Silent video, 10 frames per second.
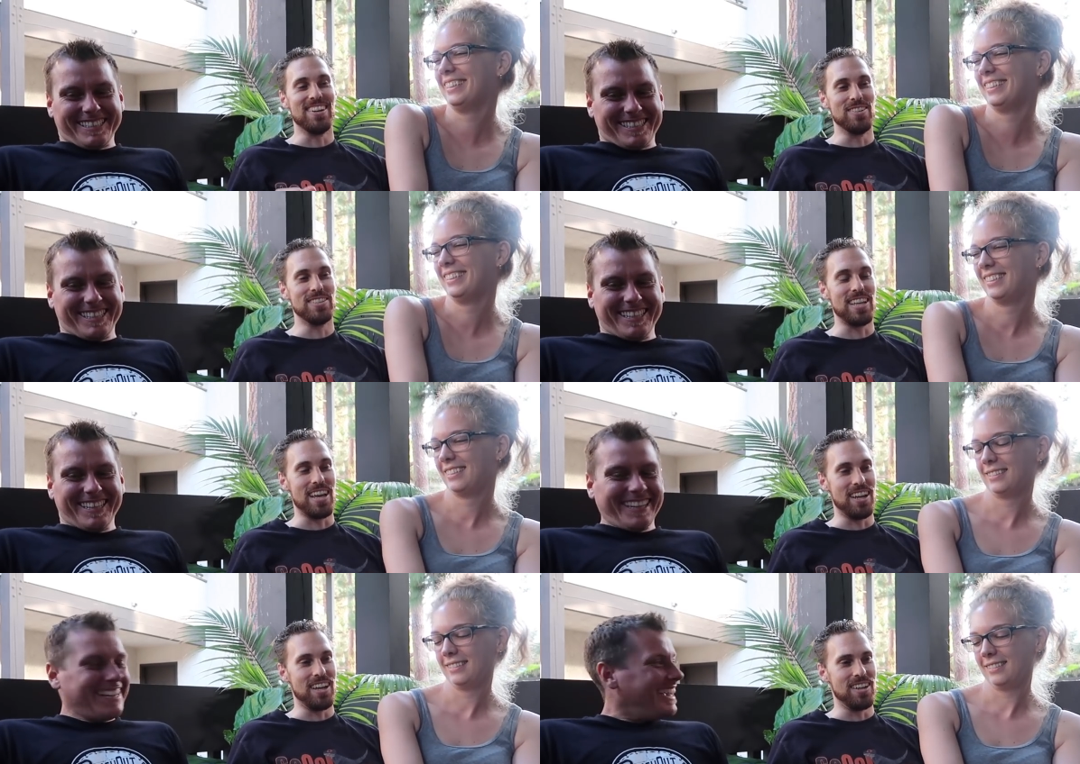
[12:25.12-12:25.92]
Speaker 1: No, it was
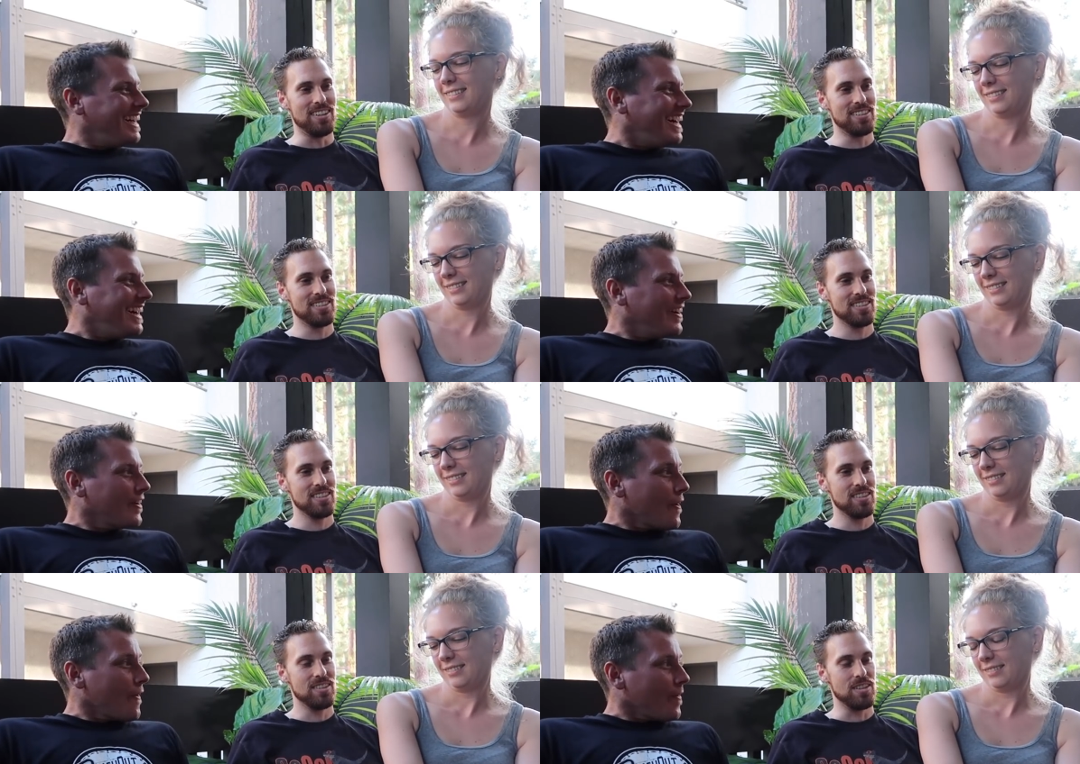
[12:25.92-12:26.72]
that
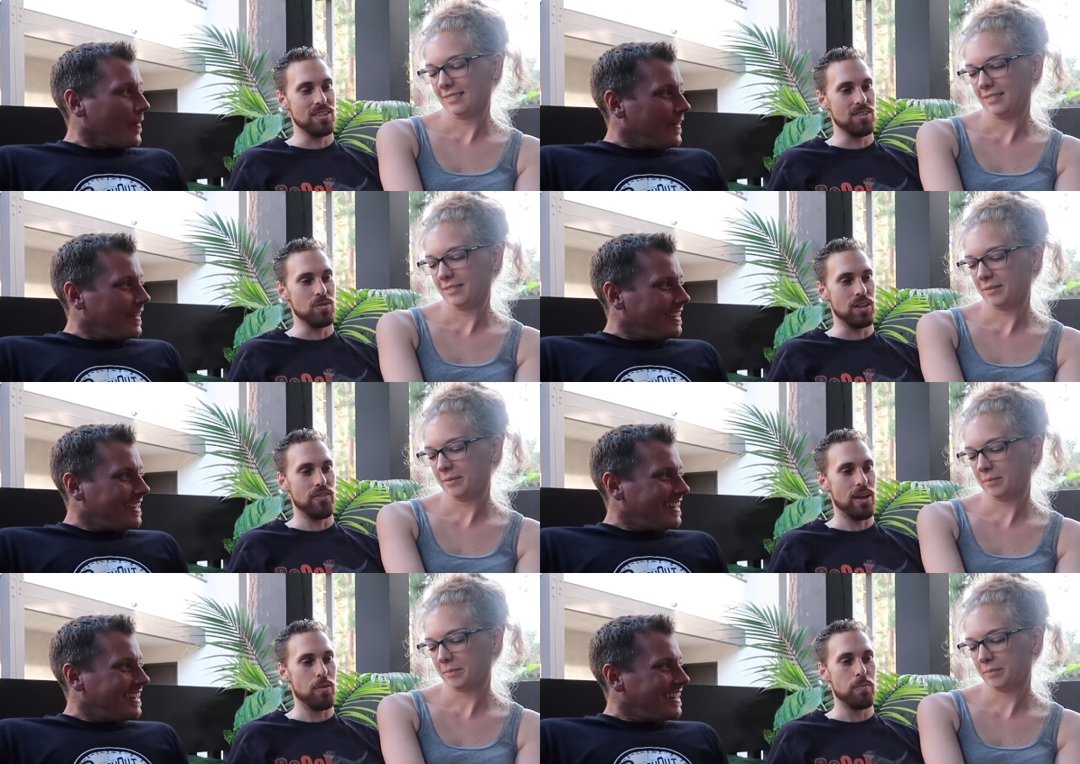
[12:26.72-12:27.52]

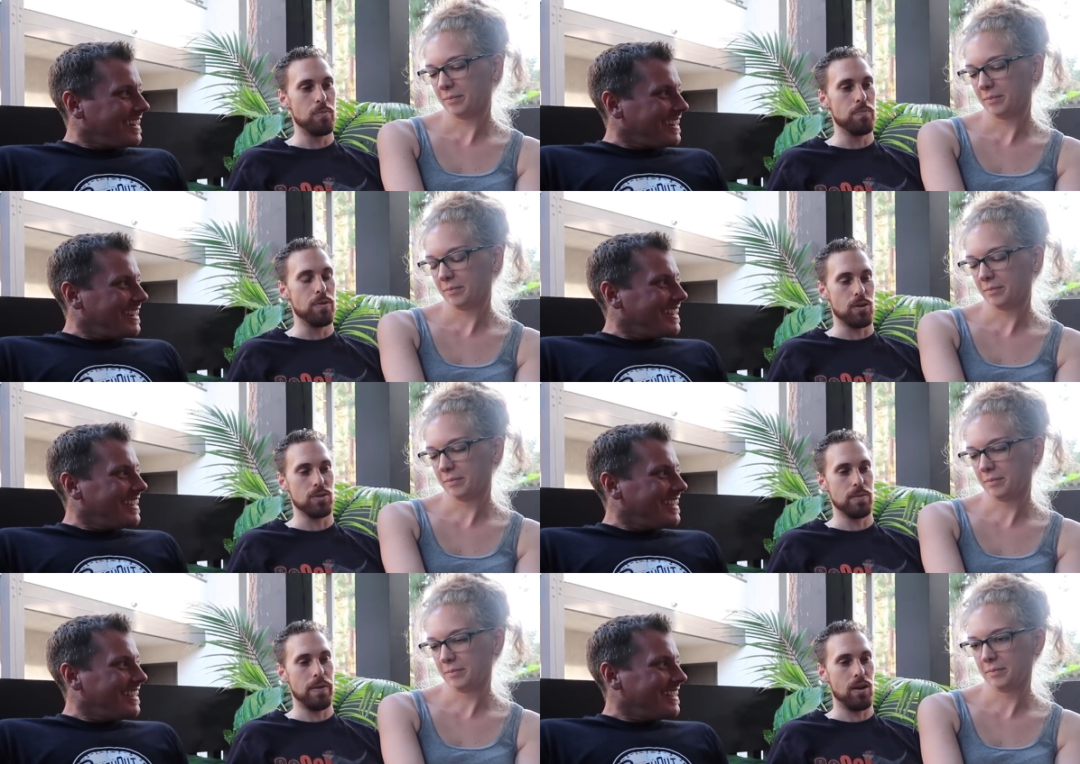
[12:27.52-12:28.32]
whatever that book
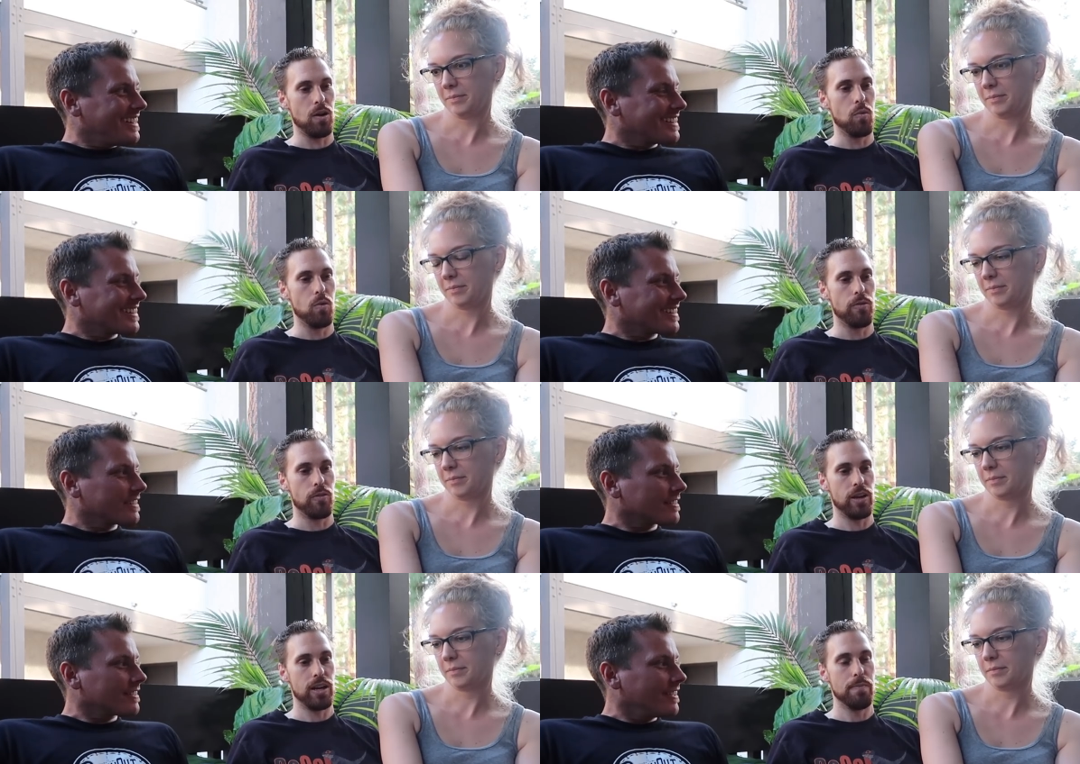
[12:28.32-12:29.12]
was about, a
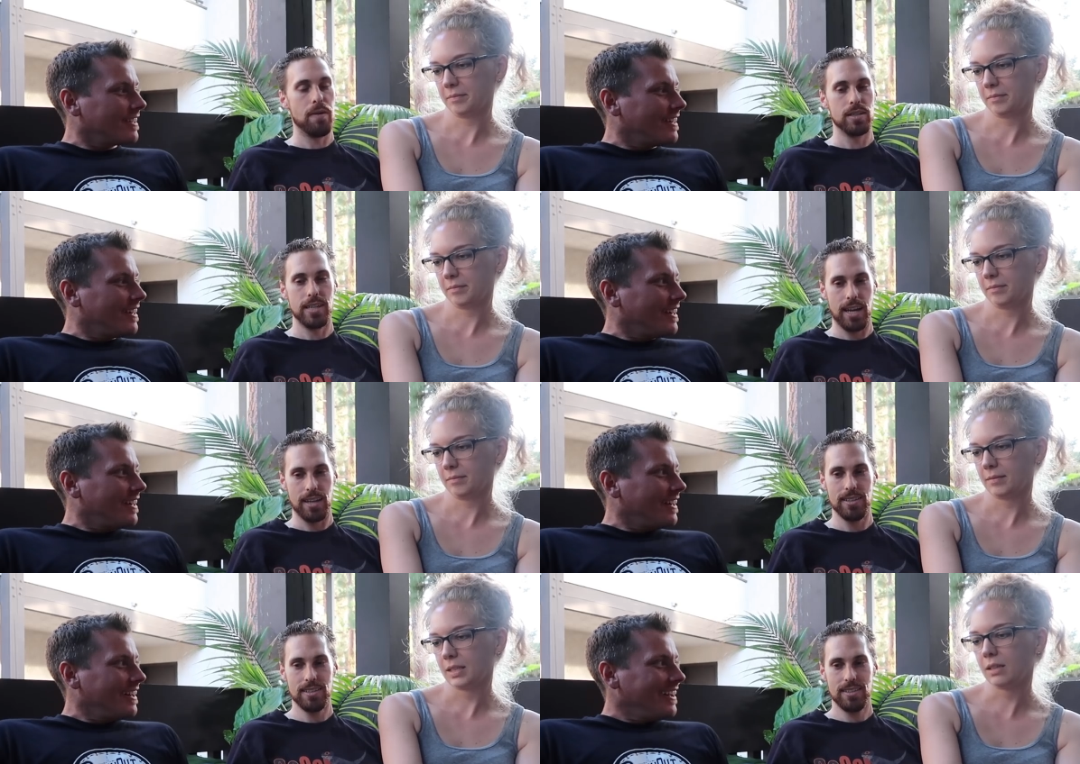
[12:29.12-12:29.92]
Wolverine in
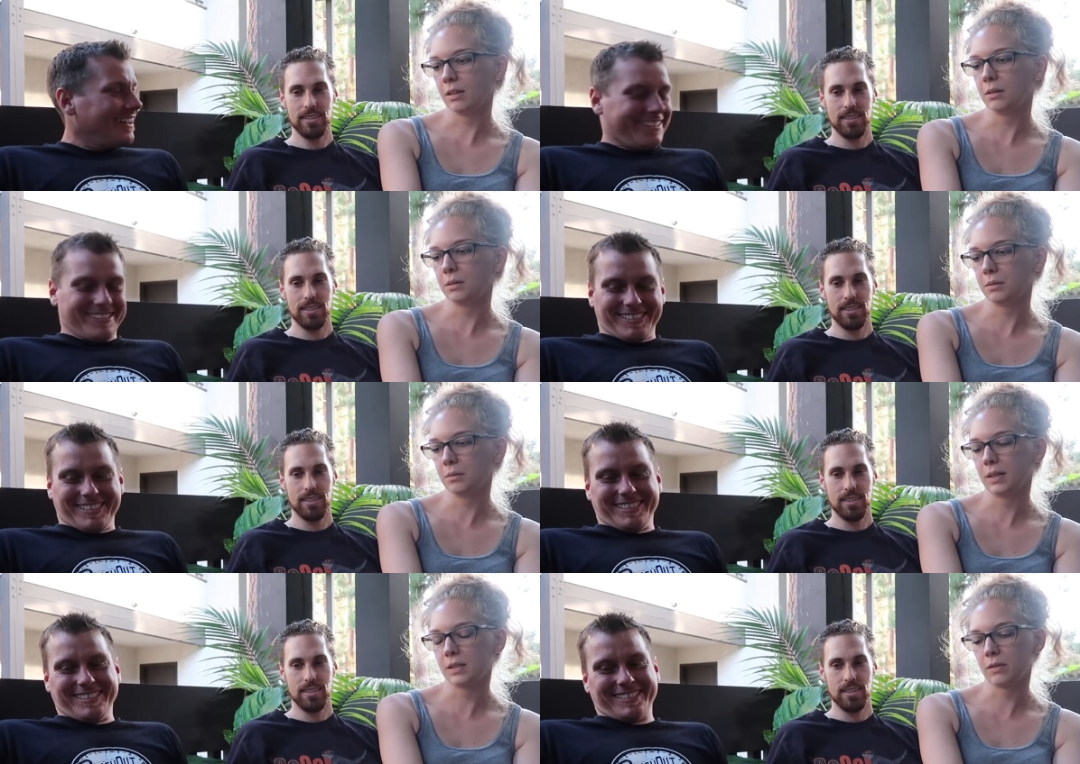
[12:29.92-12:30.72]
Montana.
Speaker 2: Oh,
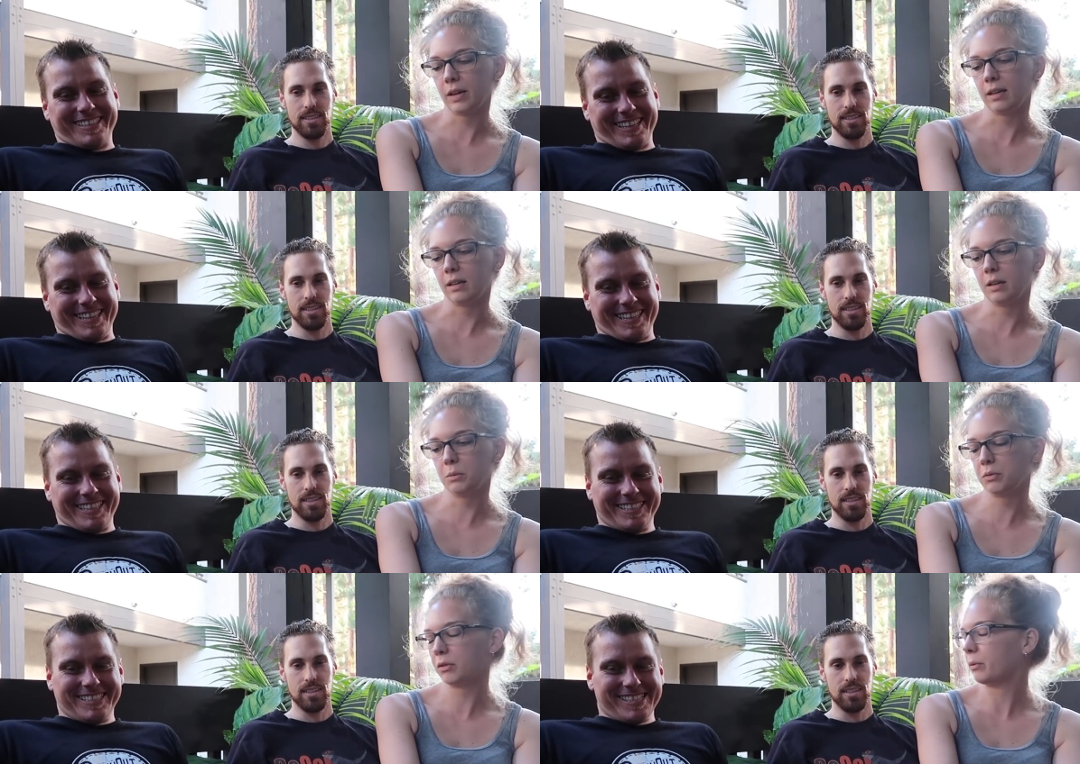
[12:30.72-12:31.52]
that's okay. Right.
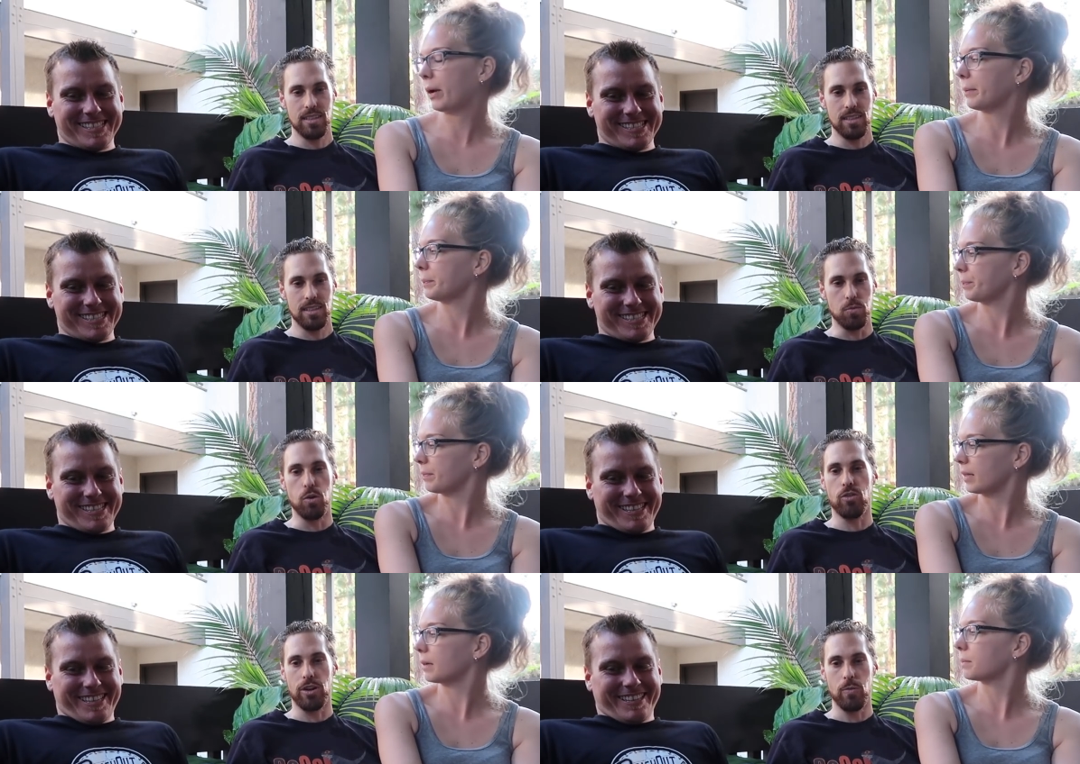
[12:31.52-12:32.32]
Wolverine Way.
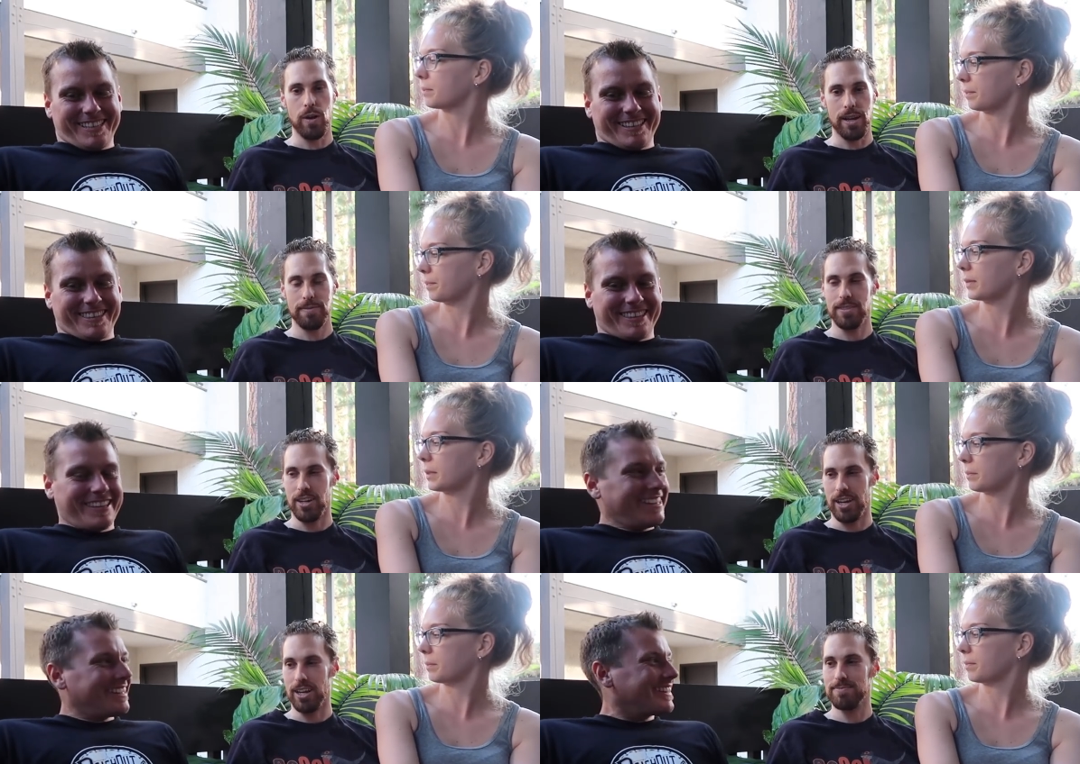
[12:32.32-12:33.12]
Wolverine Way.
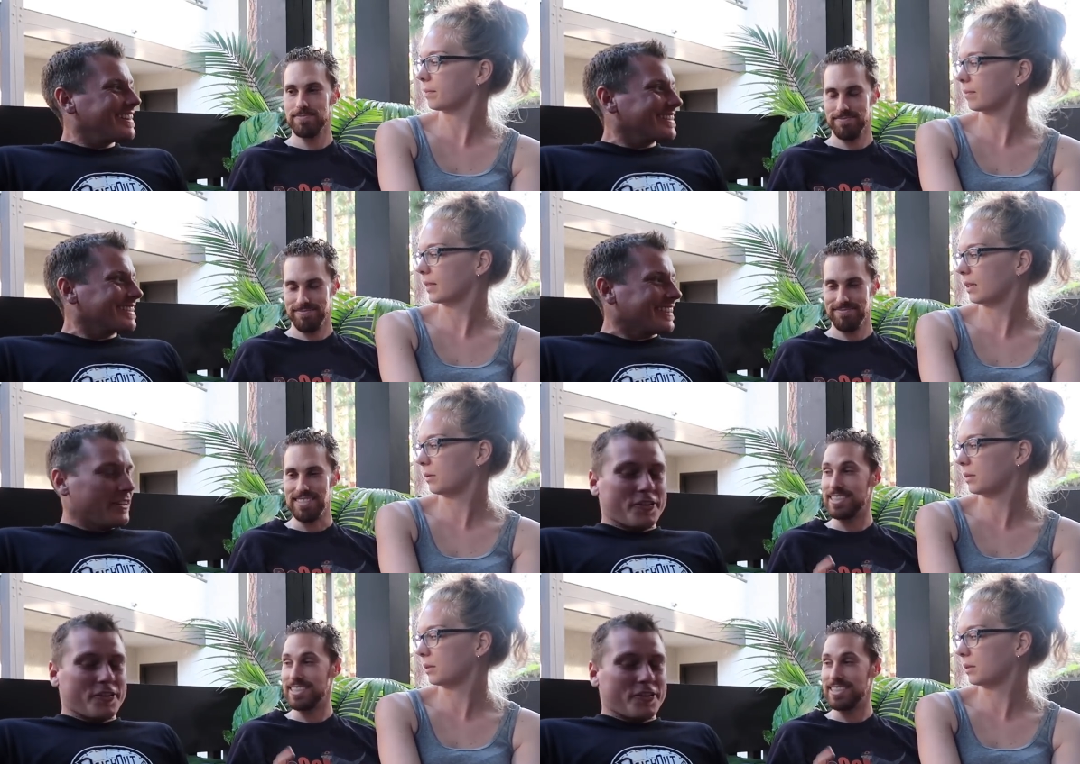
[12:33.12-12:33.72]
There you go. It